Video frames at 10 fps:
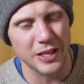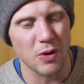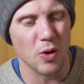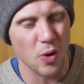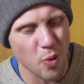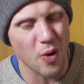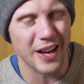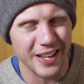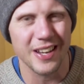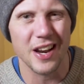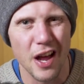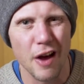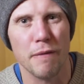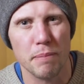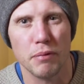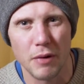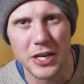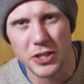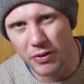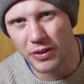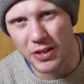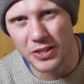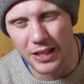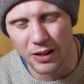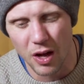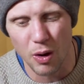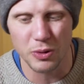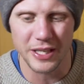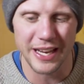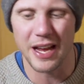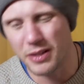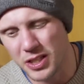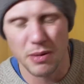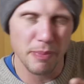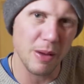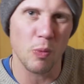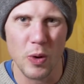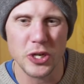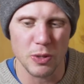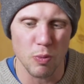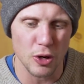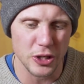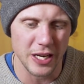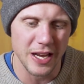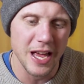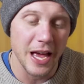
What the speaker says: there's not quite enough pressure on those little holds and they get just a bit wishy-washy,